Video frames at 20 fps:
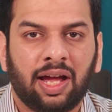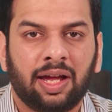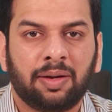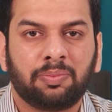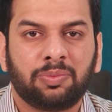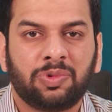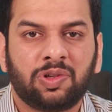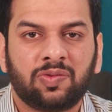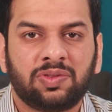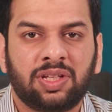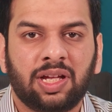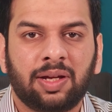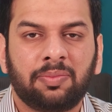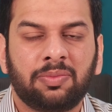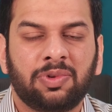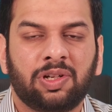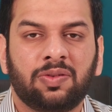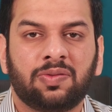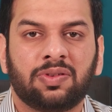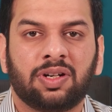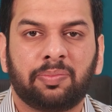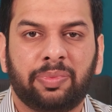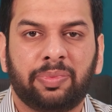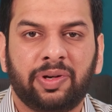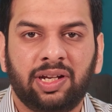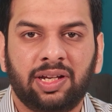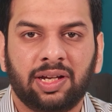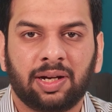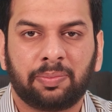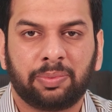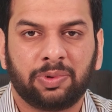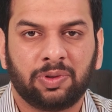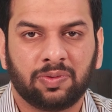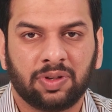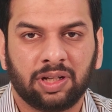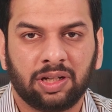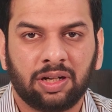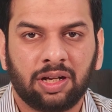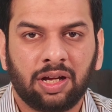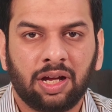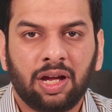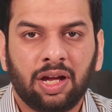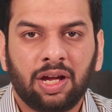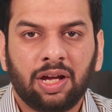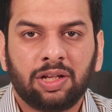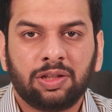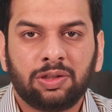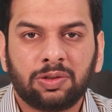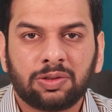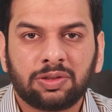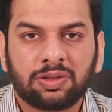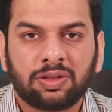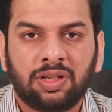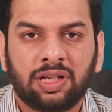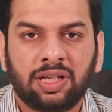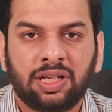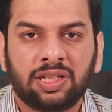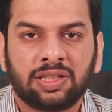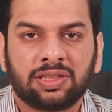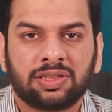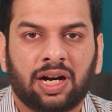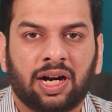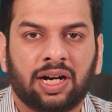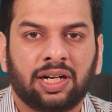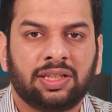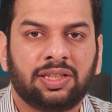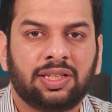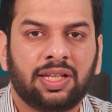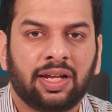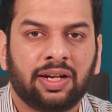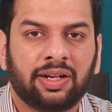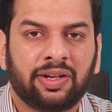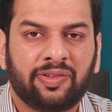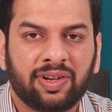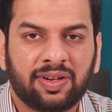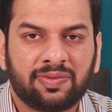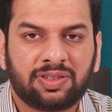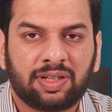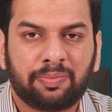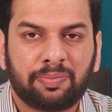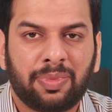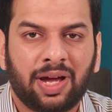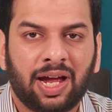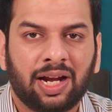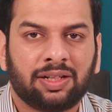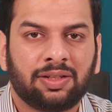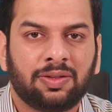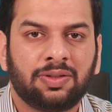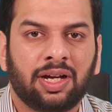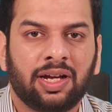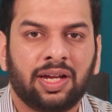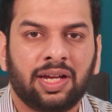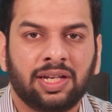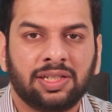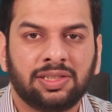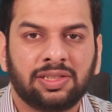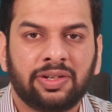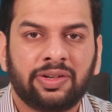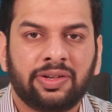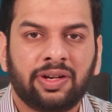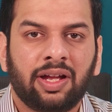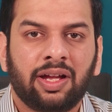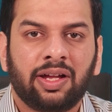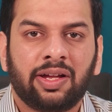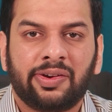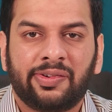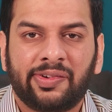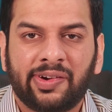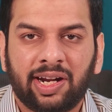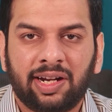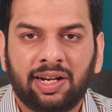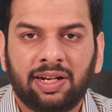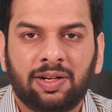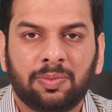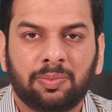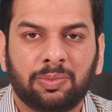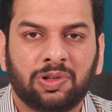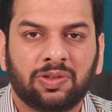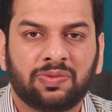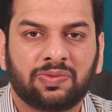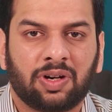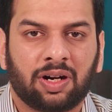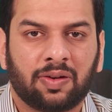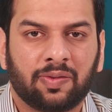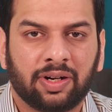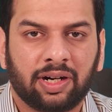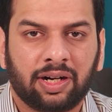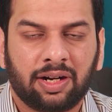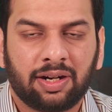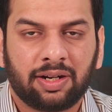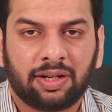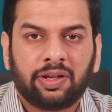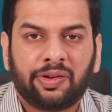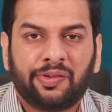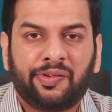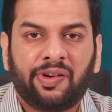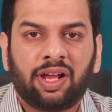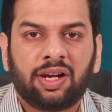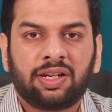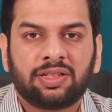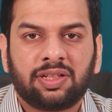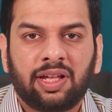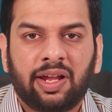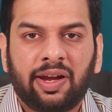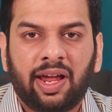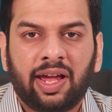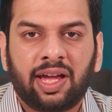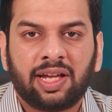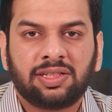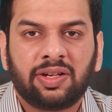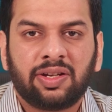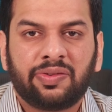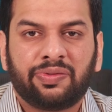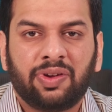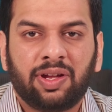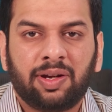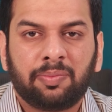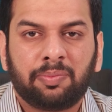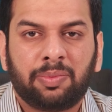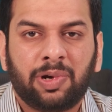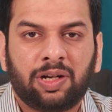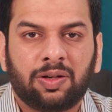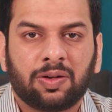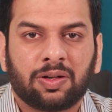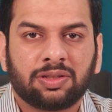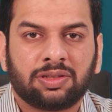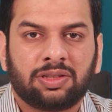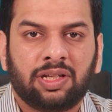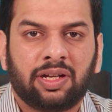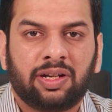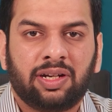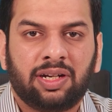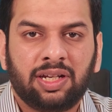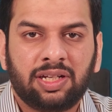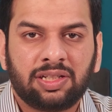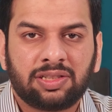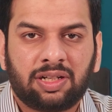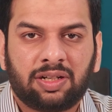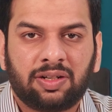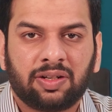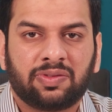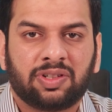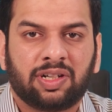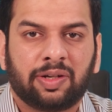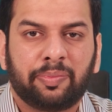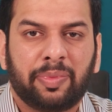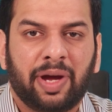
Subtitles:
and move them toward pre-approval. Those leads are then referred back to the agent ready to move forward. Real estate agents win because their leads convert